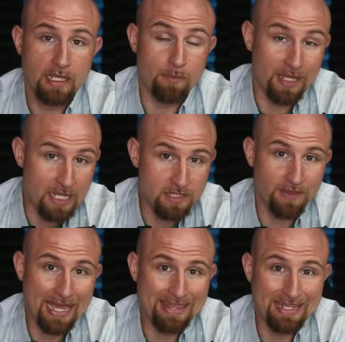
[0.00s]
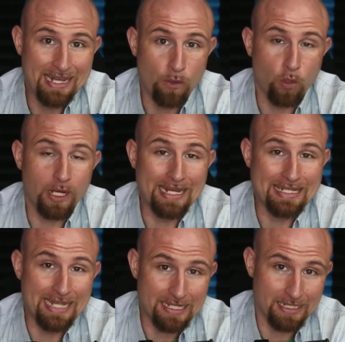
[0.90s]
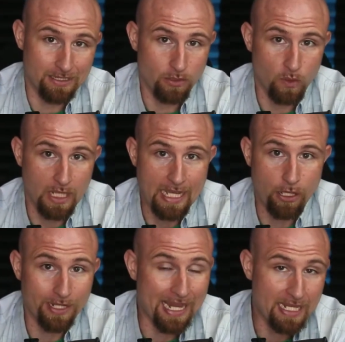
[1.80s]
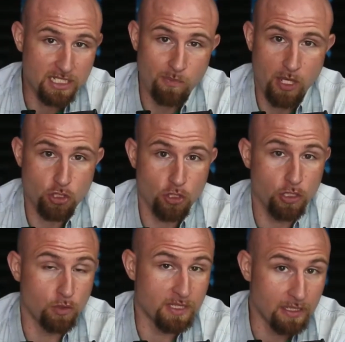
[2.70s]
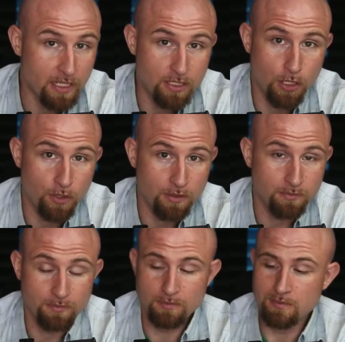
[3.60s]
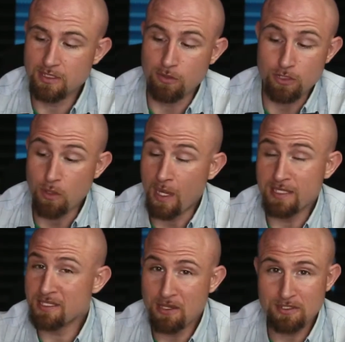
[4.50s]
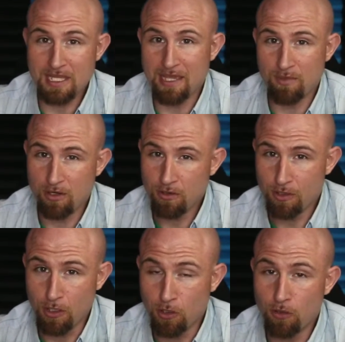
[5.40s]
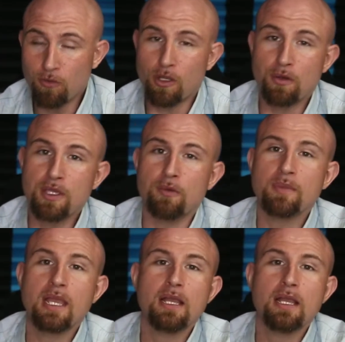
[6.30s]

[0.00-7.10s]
And because of that, the network doesn't rely on any special utility token. So there's no ICO scam here. Go, go you.